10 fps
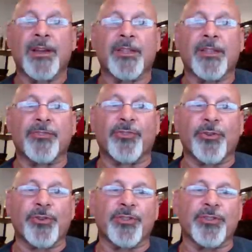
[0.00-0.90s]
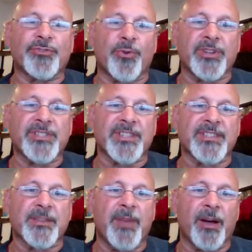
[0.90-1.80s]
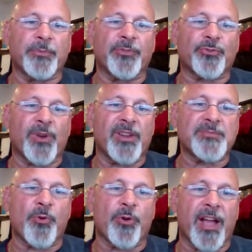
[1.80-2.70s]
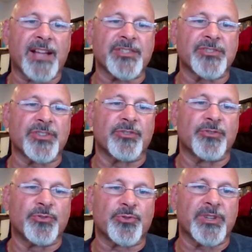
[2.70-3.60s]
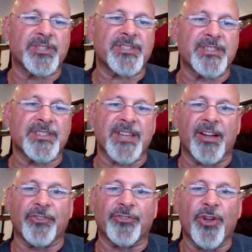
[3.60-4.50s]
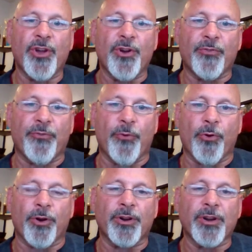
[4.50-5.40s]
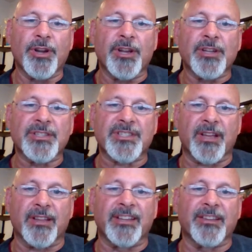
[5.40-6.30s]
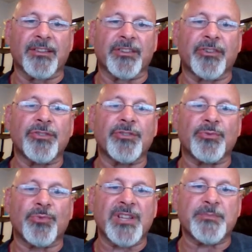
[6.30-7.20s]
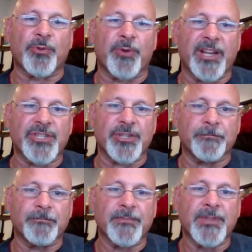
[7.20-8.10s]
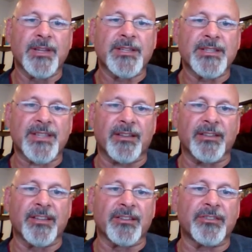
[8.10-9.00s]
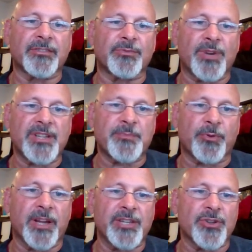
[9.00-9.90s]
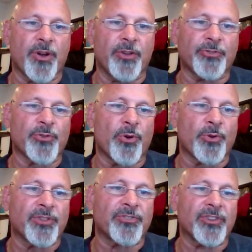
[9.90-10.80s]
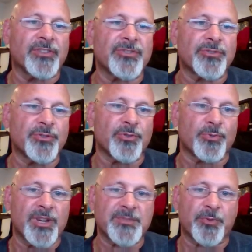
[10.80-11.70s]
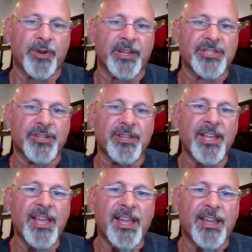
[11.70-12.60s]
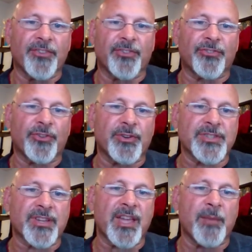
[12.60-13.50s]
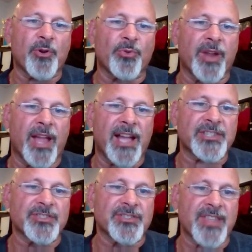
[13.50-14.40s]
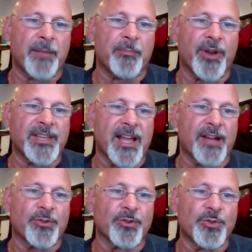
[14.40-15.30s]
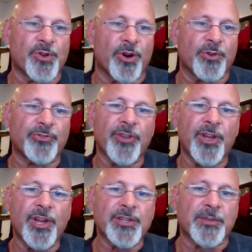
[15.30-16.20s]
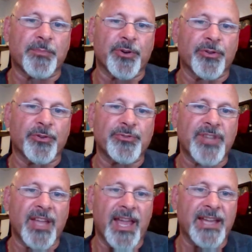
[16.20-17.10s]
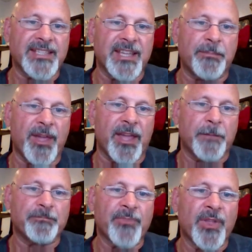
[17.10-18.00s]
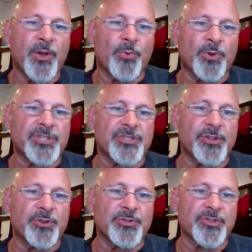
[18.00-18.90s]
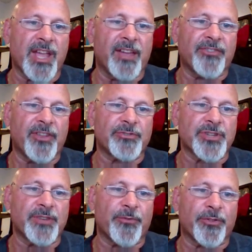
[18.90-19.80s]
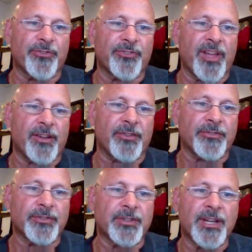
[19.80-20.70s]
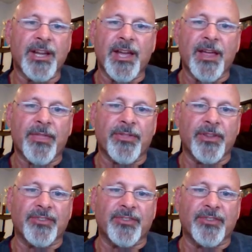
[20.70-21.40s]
The circulatory system helps transport oxygen and nutrients to cells for cellular respiration. Cellular respiration, also known as internal respiration, is a series of chemical reactions that break down glucose to produce ATP, which is used as energy for the cell. The